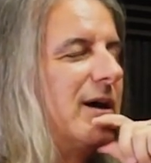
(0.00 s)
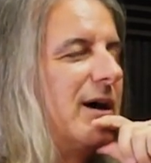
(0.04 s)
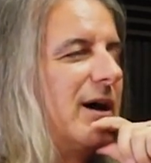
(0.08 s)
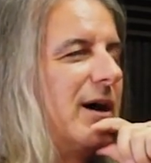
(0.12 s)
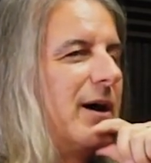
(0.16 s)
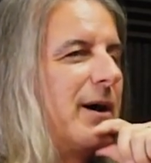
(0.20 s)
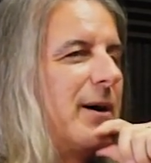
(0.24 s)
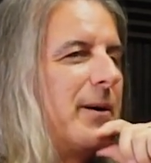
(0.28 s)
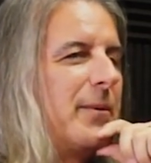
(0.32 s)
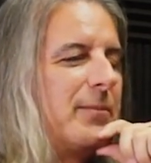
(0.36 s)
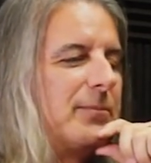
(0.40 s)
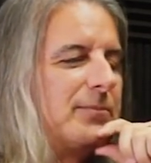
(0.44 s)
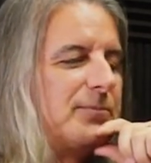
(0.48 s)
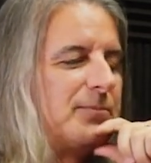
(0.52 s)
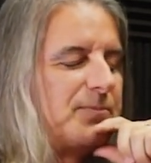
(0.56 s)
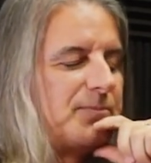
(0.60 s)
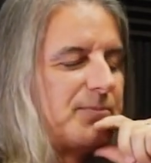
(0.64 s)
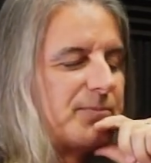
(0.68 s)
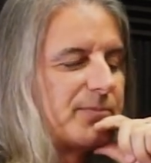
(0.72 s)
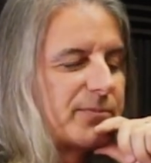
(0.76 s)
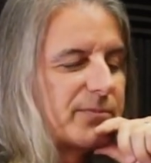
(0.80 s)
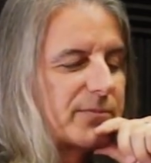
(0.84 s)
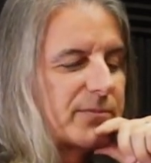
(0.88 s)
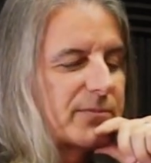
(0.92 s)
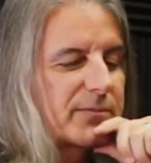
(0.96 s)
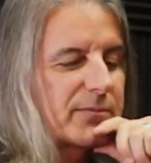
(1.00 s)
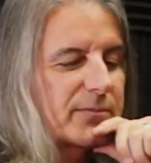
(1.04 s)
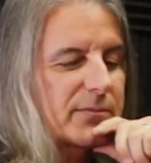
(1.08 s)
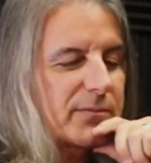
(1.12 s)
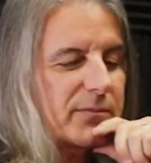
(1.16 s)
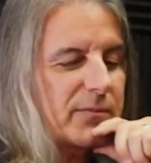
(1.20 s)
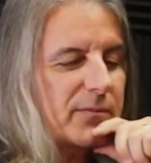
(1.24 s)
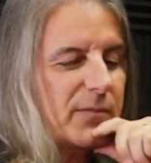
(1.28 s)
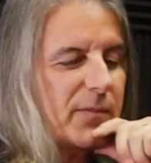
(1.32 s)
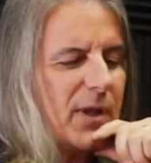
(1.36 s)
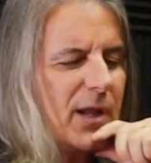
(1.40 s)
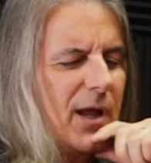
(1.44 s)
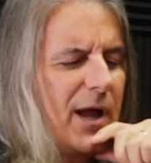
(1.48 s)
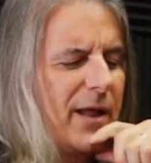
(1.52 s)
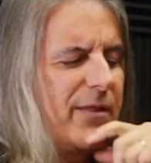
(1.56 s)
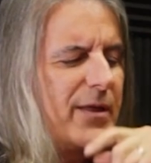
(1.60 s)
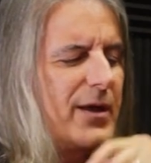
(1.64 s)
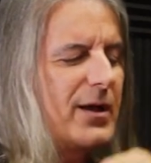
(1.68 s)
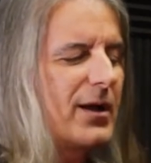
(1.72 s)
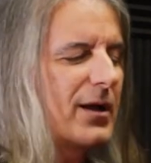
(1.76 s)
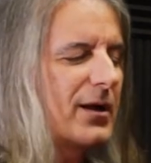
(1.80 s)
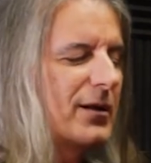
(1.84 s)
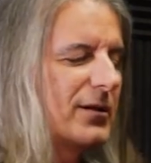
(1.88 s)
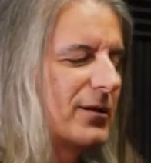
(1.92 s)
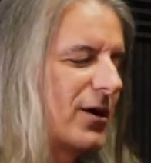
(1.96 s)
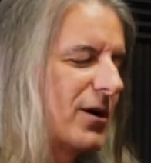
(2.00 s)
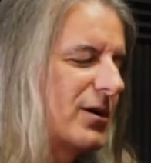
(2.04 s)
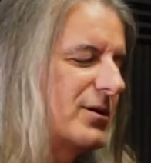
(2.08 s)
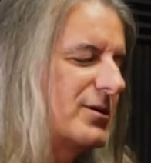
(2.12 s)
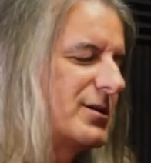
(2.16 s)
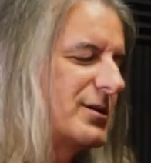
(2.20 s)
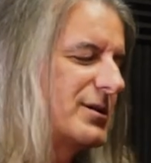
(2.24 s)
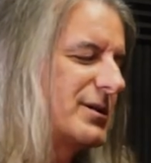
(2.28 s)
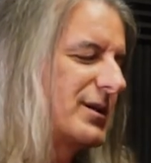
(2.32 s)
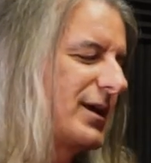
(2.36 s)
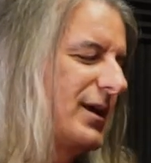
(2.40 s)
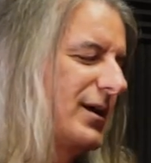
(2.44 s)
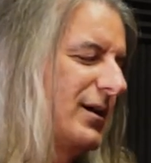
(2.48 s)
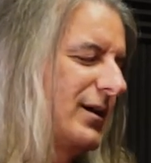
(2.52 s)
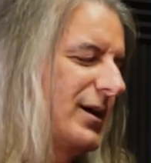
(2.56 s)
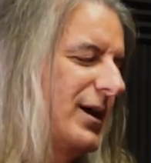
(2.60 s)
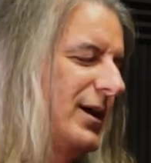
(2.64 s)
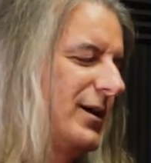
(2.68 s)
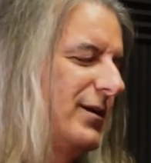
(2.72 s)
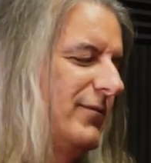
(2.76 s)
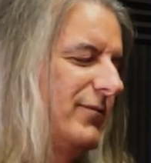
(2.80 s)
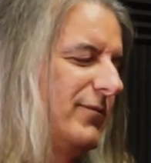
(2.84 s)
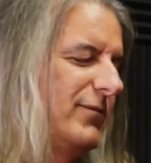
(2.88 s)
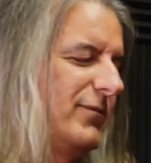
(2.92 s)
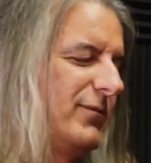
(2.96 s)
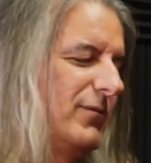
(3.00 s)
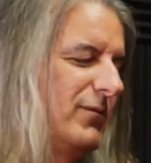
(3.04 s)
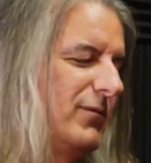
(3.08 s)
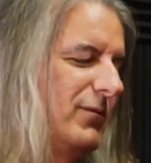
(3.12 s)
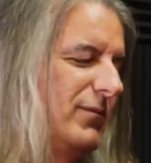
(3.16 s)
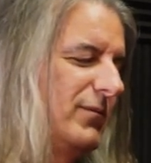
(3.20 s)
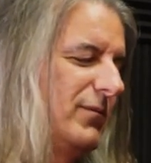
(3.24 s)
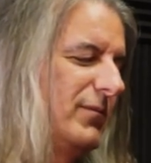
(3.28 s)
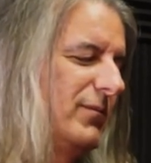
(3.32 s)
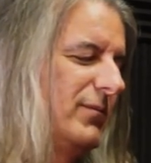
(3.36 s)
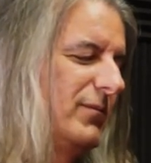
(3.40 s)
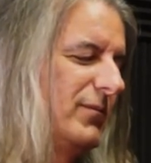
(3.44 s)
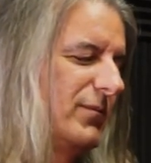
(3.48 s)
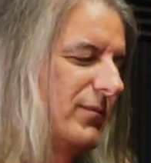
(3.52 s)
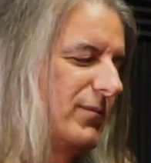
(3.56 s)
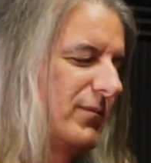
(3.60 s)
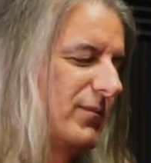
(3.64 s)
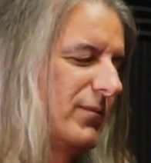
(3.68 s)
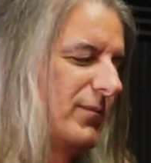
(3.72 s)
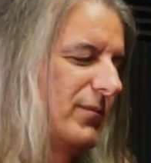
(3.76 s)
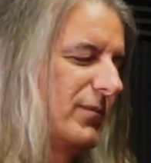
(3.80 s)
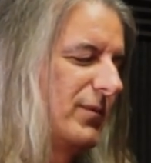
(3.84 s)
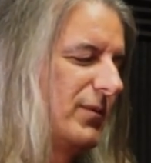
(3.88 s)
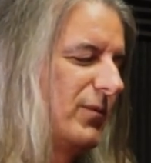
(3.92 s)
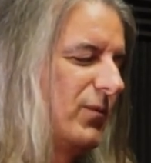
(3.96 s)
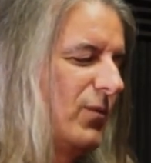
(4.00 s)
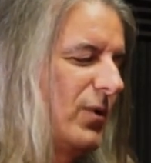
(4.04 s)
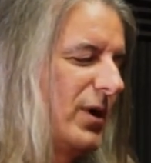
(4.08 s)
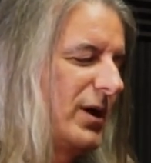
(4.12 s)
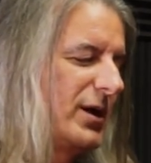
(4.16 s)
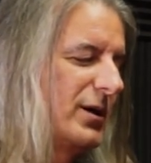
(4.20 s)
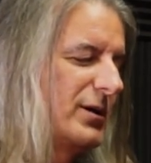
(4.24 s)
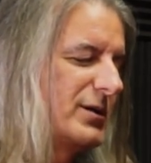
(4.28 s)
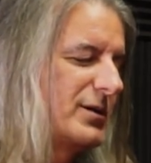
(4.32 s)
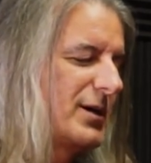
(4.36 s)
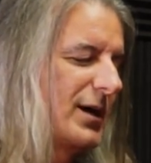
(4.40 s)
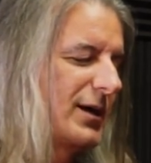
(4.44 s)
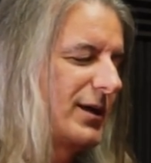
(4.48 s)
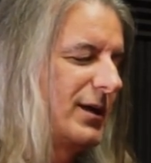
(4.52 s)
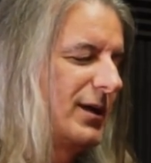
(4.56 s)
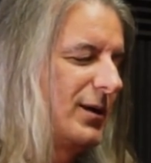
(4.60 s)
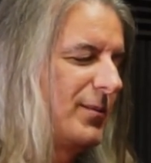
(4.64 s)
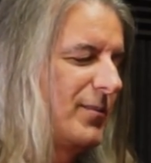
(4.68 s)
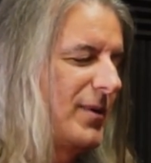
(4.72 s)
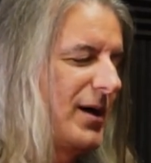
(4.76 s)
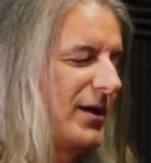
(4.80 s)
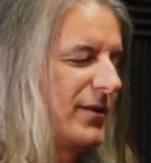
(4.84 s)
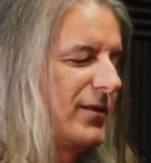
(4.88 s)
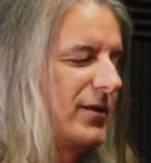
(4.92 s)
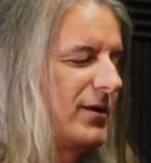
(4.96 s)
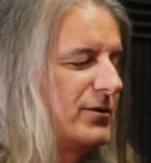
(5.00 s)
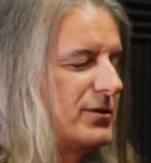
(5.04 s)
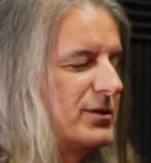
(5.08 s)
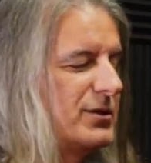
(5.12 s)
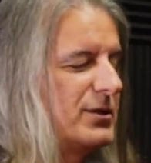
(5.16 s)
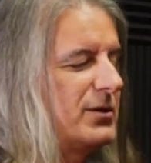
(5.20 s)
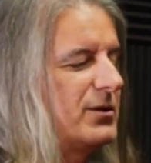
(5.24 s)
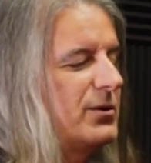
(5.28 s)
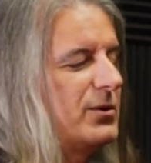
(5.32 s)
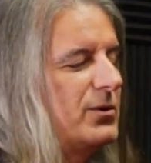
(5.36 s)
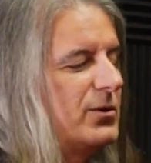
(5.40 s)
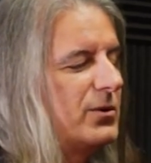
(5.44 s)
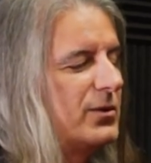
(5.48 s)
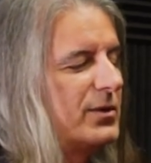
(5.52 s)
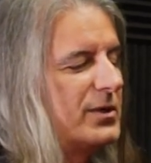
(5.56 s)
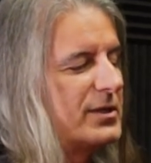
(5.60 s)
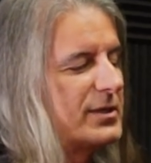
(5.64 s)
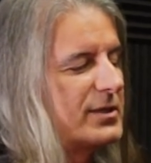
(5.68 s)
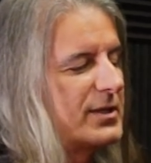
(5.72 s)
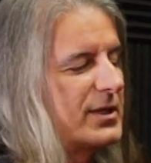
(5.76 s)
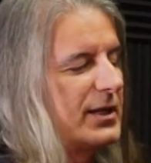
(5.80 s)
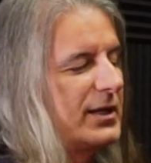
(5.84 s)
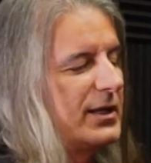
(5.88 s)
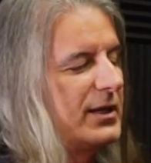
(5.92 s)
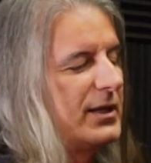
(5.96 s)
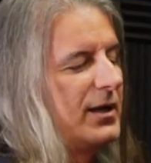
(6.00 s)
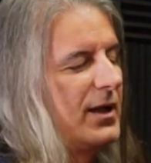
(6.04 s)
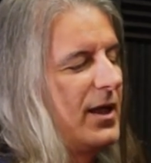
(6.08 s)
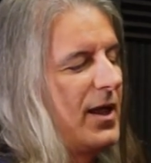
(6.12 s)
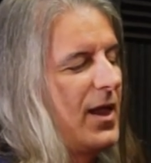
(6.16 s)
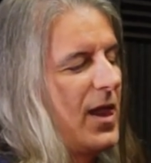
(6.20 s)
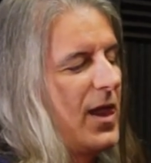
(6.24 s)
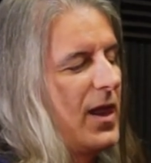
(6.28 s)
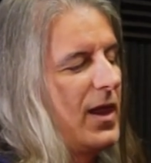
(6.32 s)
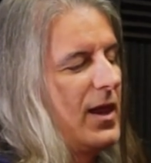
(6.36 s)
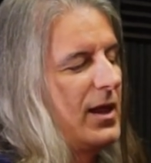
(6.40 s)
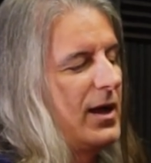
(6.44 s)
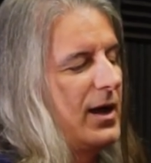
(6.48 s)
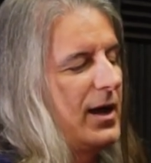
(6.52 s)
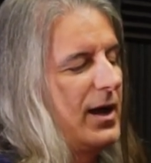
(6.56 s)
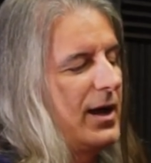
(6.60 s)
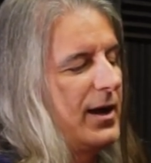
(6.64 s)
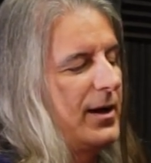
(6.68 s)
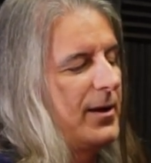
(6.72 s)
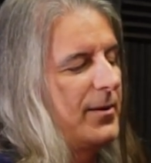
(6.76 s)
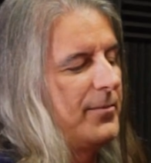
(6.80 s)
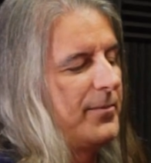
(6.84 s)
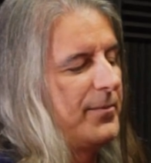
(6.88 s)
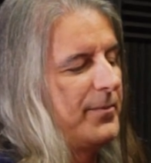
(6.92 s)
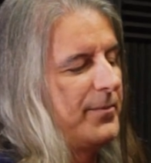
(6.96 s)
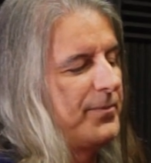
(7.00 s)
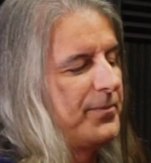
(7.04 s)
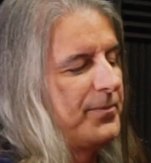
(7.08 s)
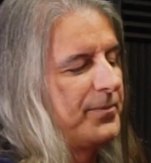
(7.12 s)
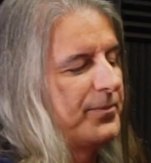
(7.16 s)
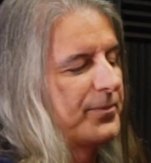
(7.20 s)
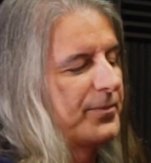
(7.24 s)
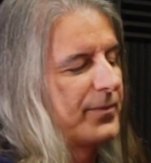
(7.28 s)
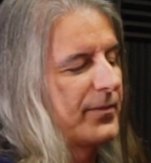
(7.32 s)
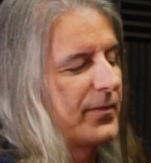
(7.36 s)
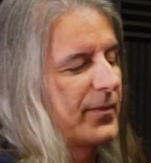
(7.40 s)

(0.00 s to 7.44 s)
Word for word: Um, I think on a larger scale, kind of what you're talking about though too is that um,